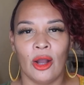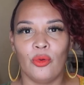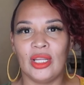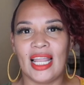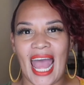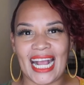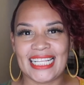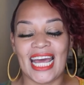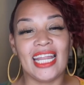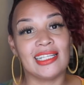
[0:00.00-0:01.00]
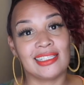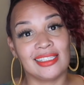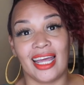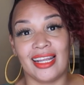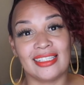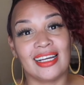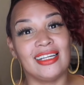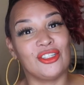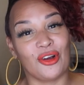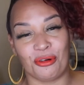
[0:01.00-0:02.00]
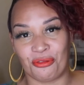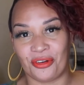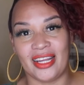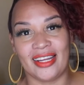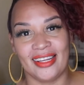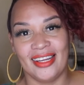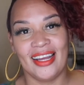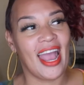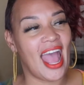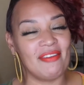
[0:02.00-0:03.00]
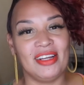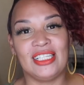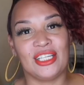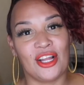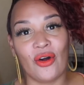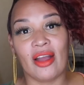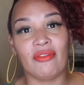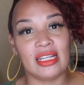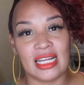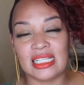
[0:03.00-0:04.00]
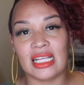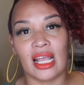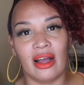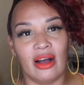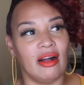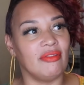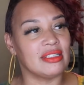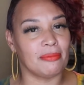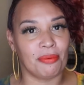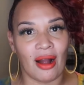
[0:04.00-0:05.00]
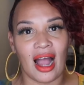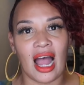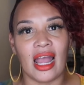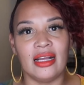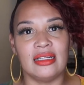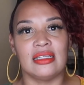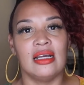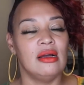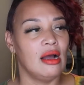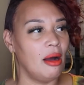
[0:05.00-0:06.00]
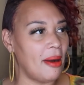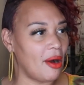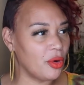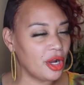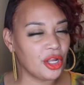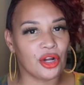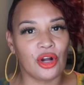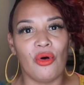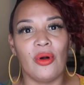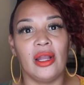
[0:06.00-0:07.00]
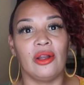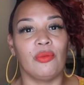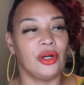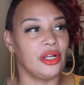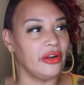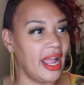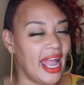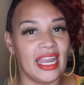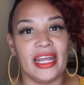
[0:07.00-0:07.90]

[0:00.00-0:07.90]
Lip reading: Relax, that is a control freak. Having to know every detail of a surprise about where you're going or where you're headed.